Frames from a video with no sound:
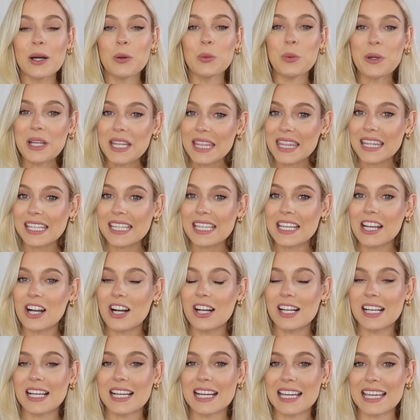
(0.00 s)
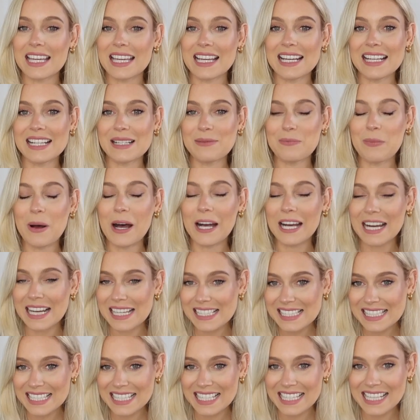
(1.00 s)
One thing I
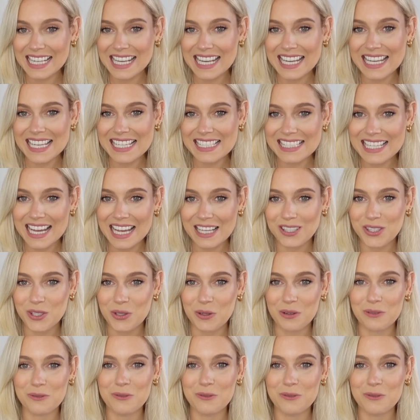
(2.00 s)
personally tend to